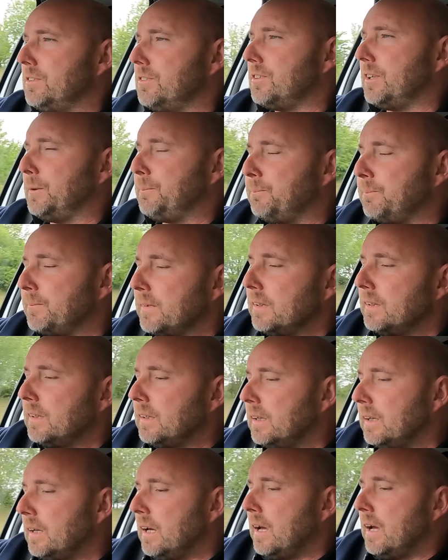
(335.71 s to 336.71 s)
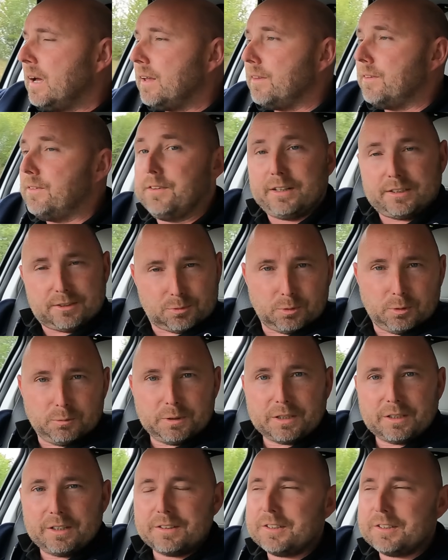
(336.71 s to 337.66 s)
So that's what we're going